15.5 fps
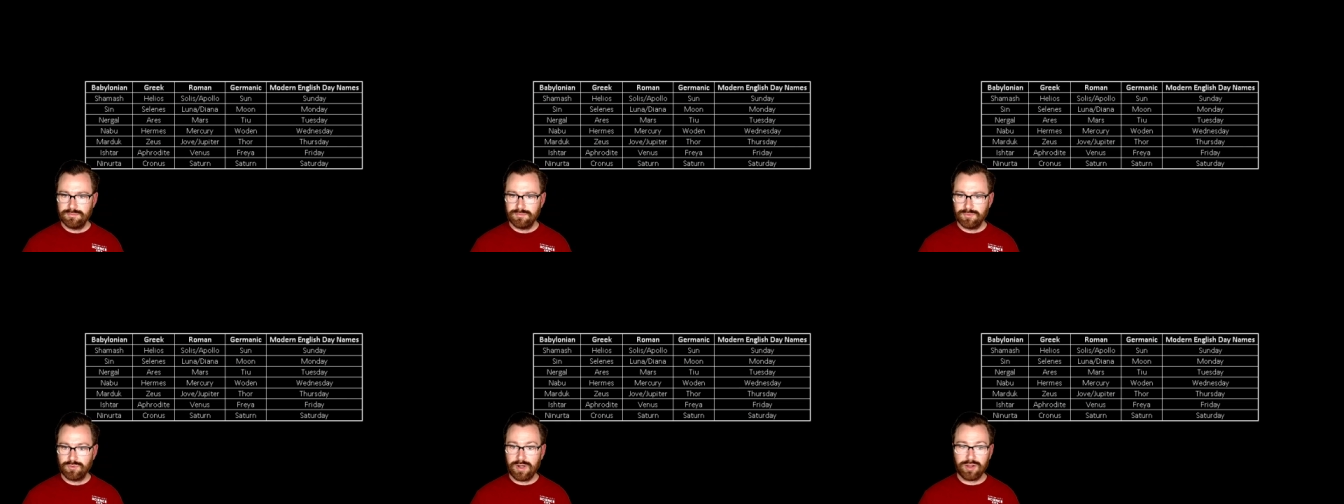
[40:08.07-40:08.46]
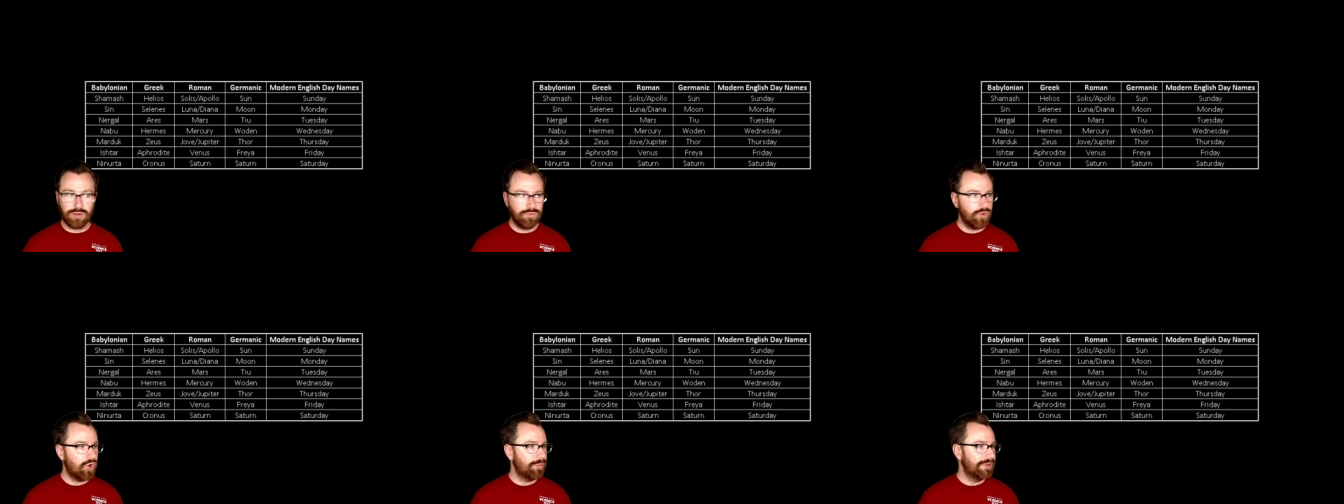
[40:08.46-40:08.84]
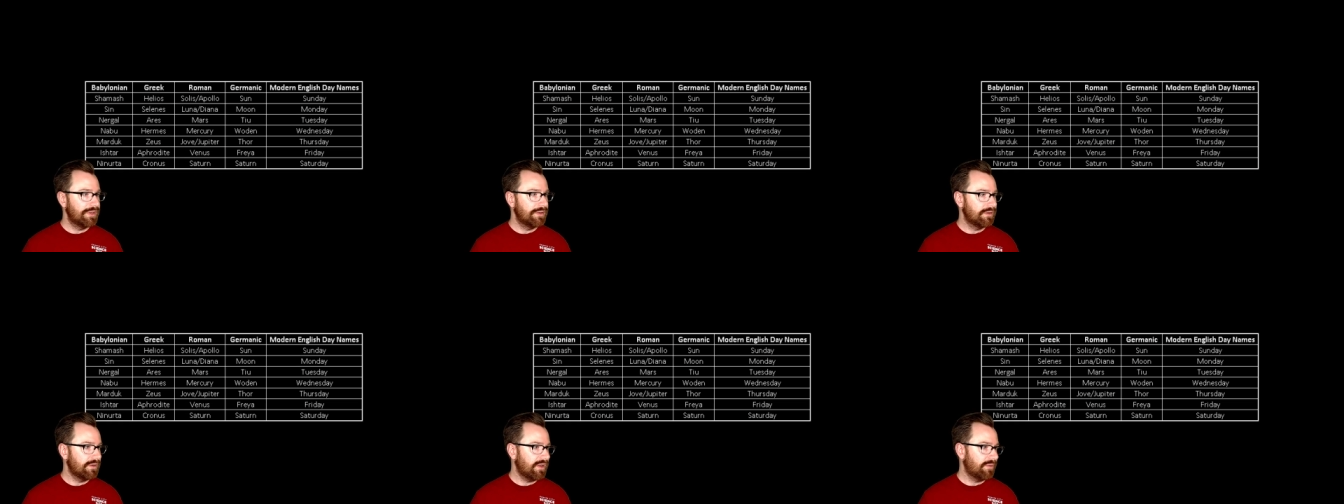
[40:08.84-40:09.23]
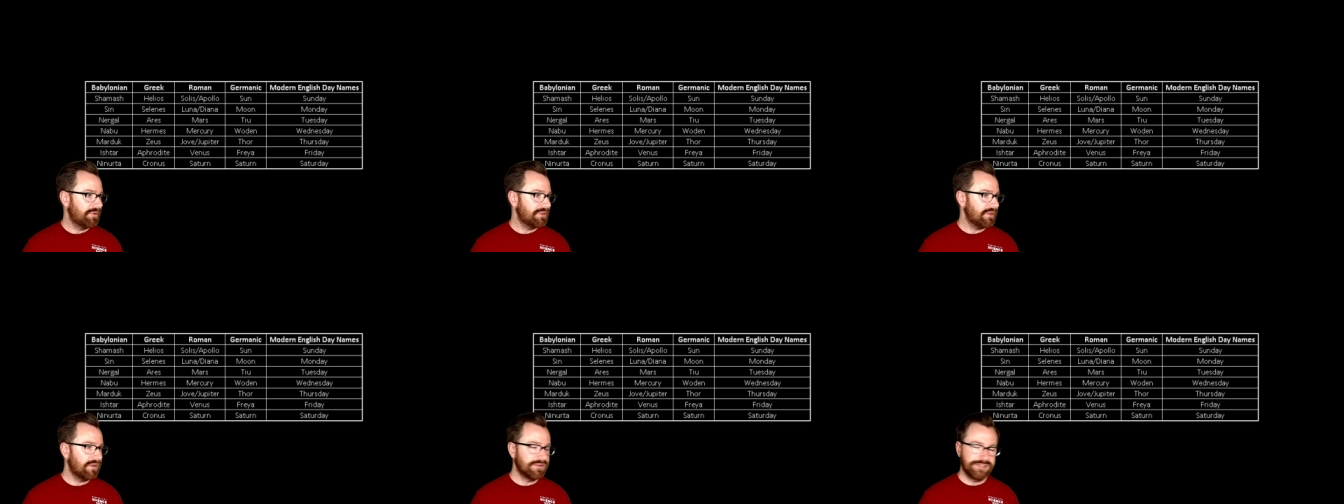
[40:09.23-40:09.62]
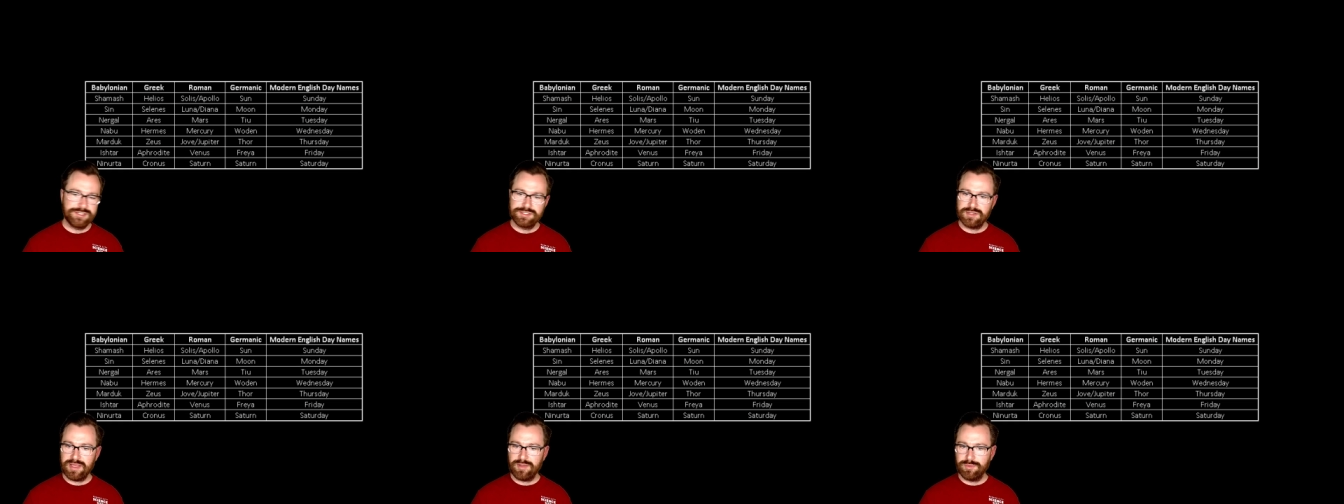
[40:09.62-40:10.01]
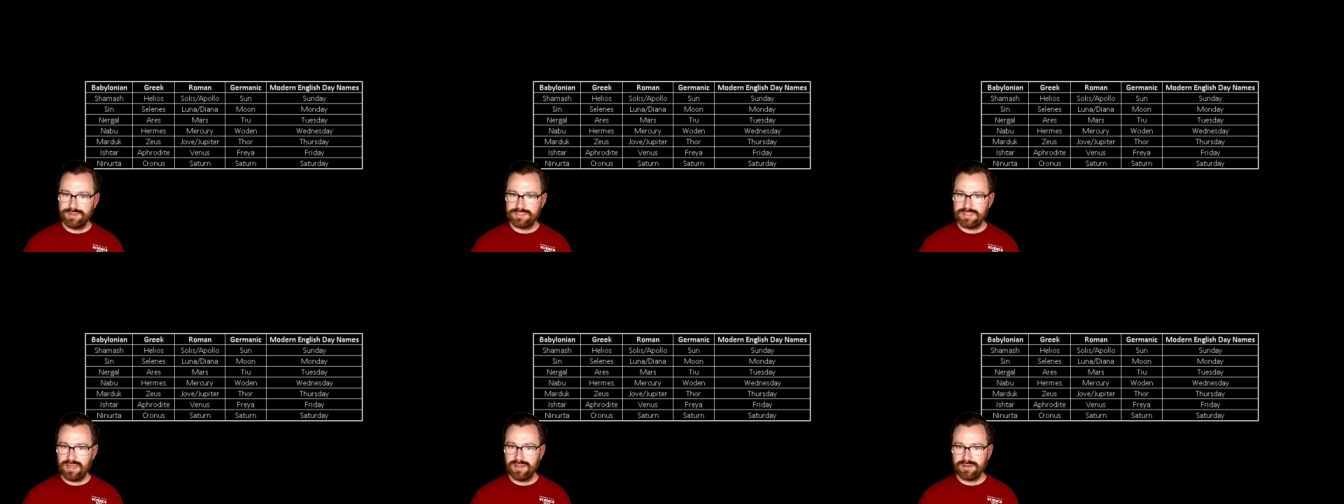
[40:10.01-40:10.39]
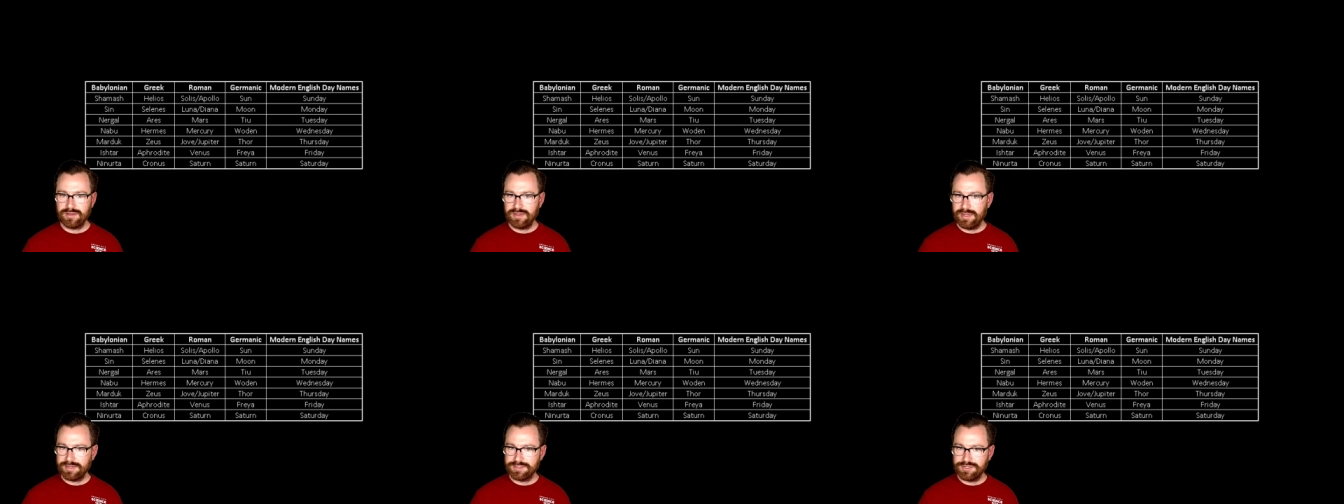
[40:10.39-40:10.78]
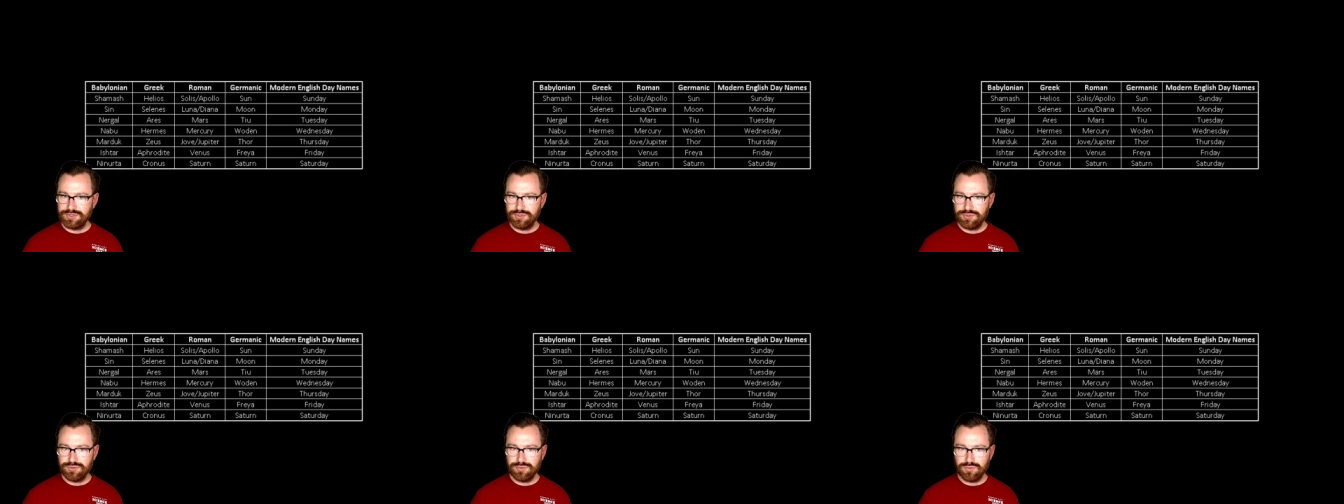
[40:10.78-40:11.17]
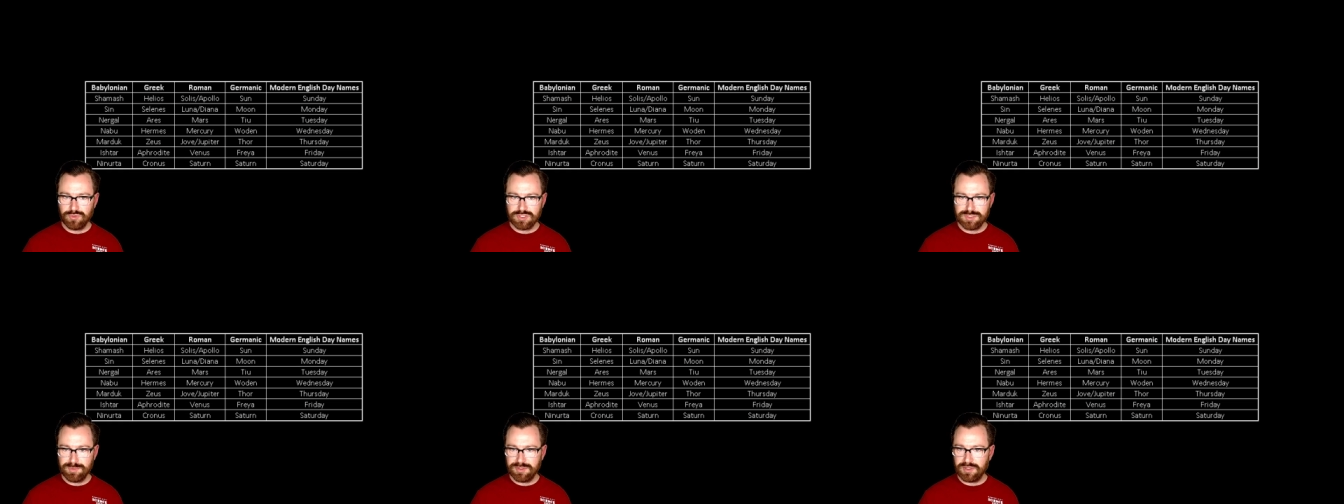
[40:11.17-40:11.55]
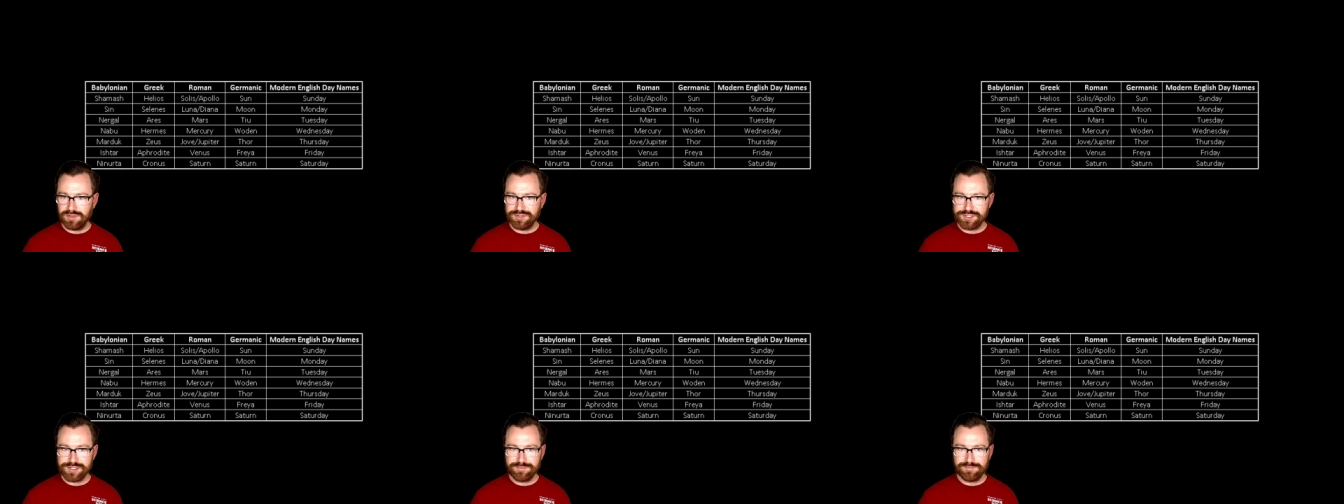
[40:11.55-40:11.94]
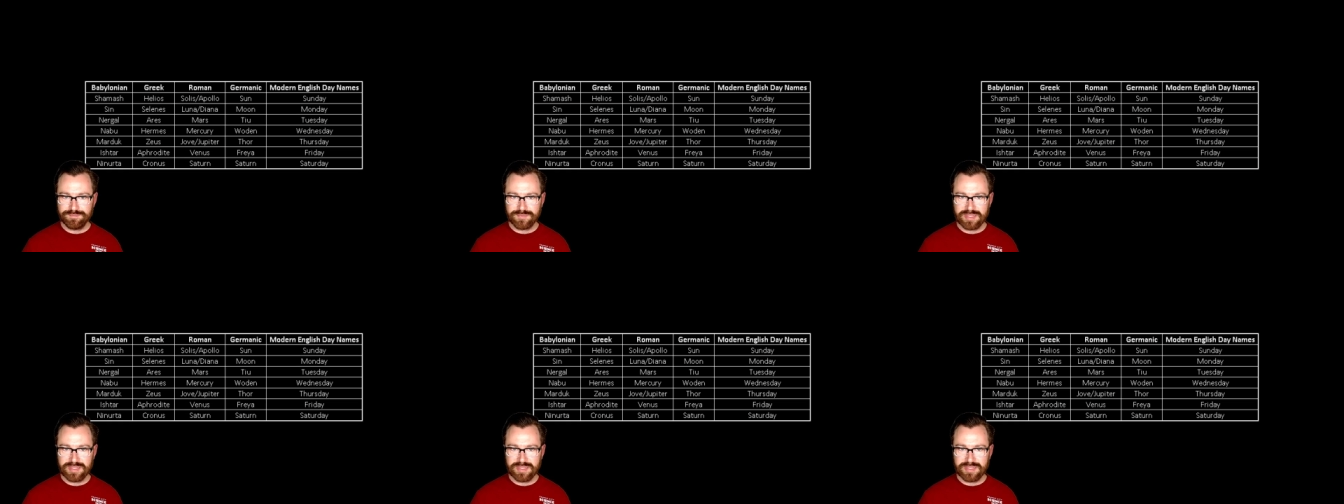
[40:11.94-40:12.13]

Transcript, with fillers: Greco-Roman uh, mythology, so that one is not connected to Norse mythology.